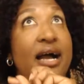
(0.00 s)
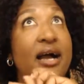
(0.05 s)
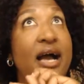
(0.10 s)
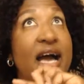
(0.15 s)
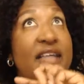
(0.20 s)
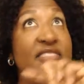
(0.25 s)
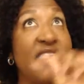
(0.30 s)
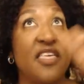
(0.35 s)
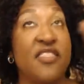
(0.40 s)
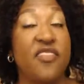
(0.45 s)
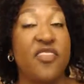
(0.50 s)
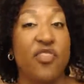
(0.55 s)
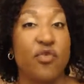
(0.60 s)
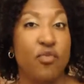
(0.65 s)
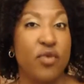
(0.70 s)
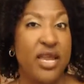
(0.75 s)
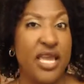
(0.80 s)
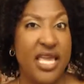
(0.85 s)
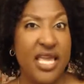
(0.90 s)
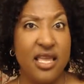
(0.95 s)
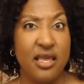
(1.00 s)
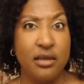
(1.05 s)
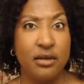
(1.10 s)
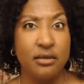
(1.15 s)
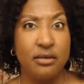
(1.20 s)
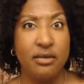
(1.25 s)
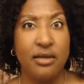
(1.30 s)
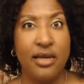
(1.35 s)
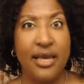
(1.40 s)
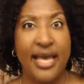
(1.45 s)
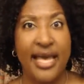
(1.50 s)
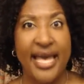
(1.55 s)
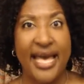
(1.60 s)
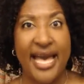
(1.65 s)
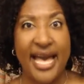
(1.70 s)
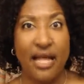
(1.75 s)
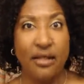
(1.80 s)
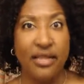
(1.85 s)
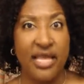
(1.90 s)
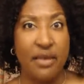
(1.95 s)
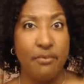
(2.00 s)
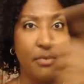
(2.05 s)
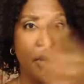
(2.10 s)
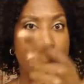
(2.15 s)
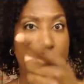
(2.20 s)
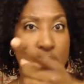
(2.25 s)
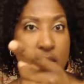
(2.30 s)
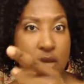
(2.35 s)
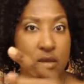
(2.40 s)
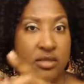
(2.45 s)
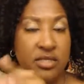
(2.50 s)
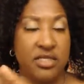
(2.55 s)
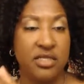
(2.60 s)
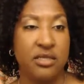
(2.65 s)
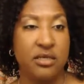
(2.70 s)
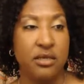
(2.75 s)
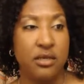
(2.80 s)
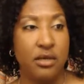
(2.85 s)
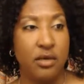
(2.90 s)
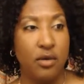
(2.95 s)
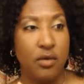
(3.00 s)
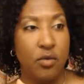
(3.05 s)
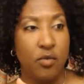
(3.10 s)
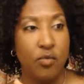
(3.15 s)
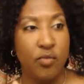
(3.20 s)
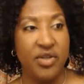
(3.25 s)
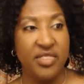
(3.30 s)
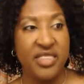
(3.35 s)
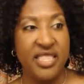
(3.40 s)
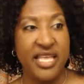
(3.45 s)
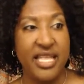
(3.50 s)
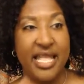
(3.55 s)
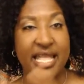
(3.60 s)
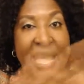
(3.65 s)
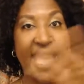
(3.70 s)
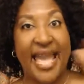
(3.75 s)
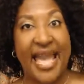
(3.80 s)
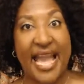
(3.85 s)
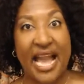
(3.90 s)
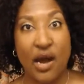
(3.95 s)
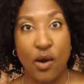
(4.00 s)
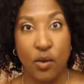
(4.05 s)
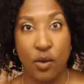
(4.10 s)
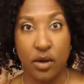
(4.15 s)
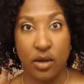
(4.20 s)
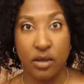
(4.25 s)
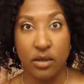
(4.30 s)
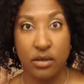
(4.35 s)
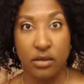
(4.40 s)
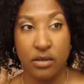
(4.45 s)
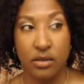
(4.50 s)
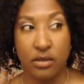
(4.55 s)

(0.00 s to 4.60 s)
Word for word: I think, three outlet malls within an hour